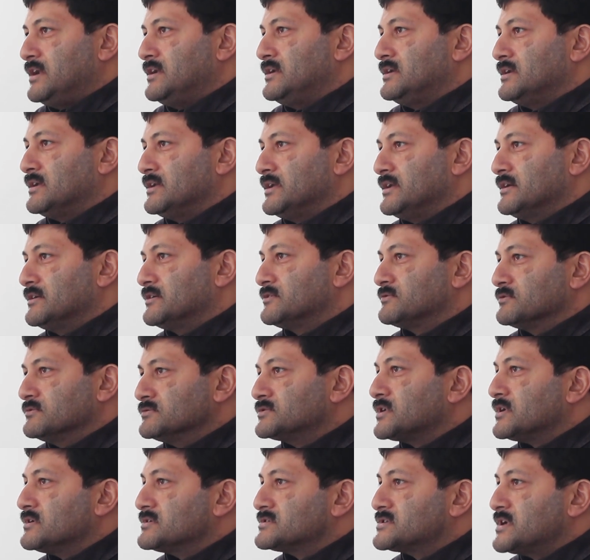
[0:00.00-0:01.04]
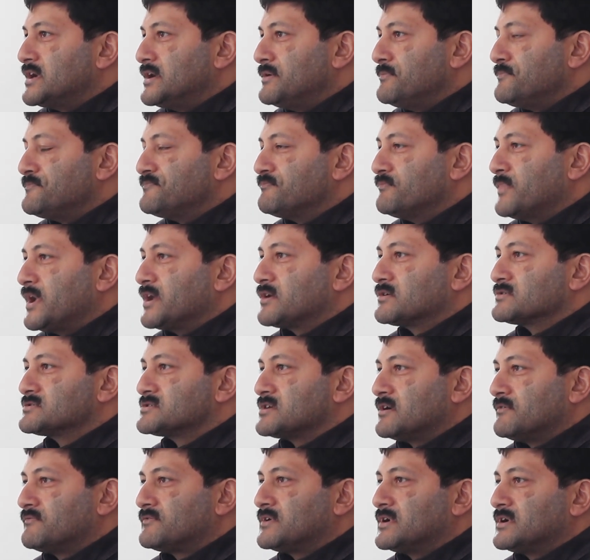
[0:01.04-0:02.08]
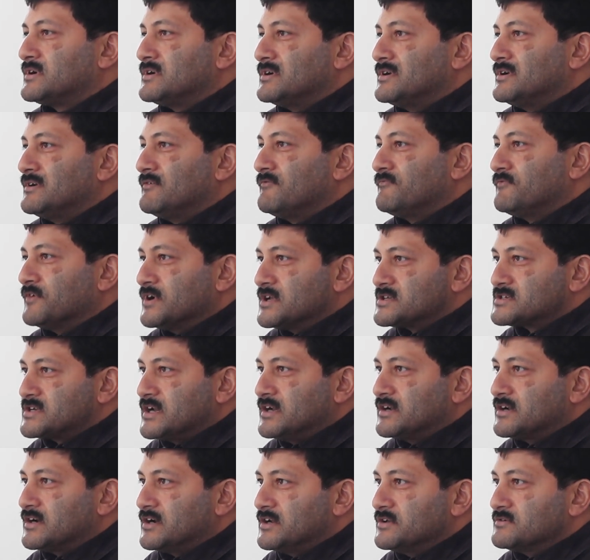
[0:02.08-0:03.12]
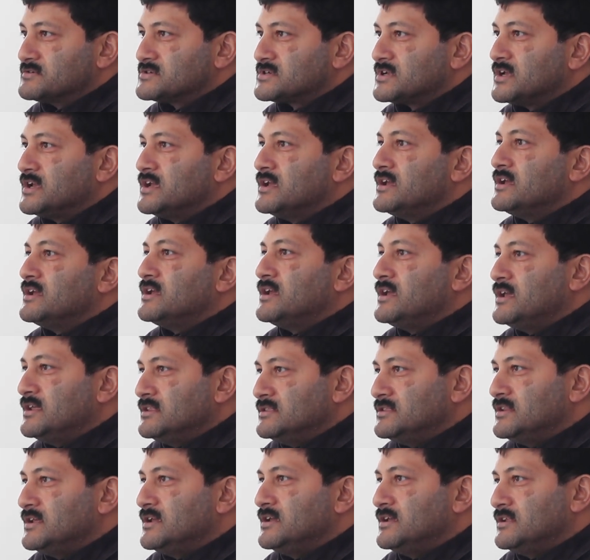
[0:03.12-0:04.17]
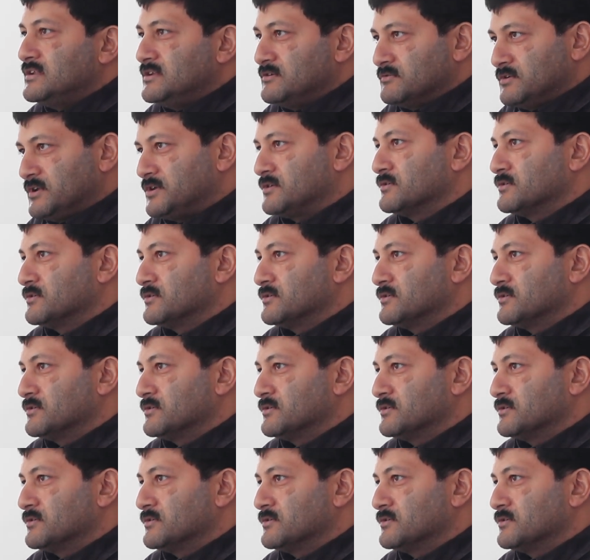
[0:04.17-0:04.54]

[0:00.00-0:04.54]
In the year 2000, Microsoft first introduced Hindi in